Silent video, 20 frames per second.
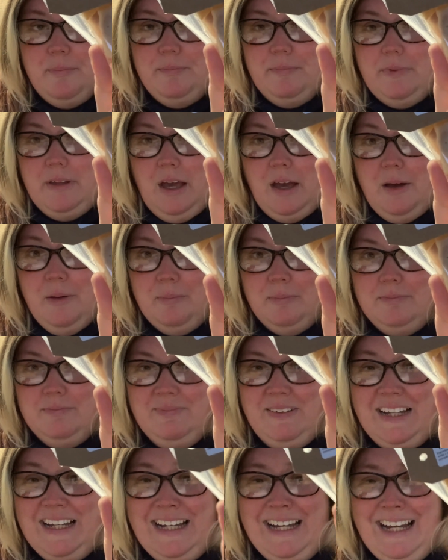Yum.
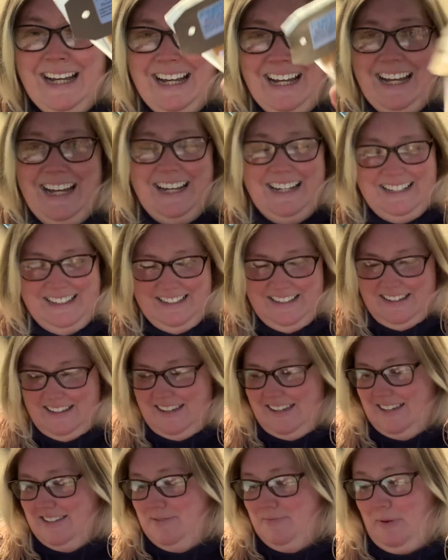
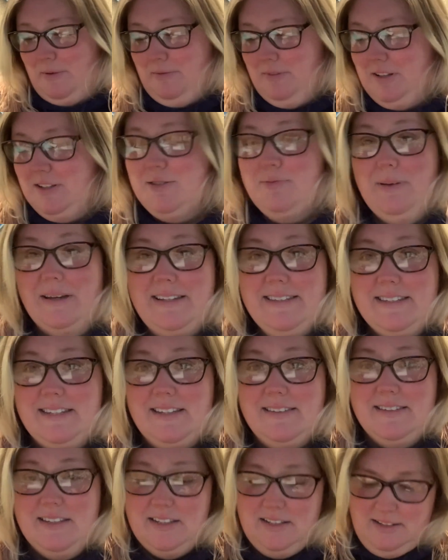It's pumpkin spice
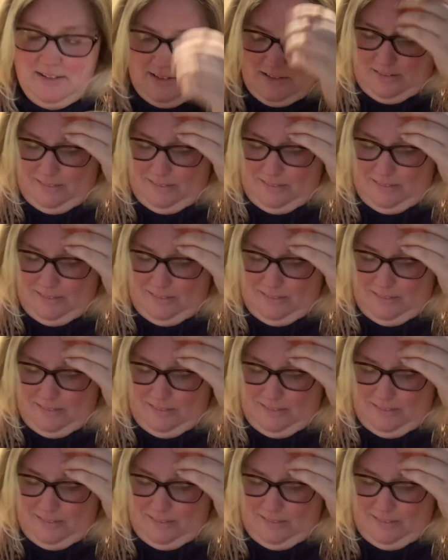season.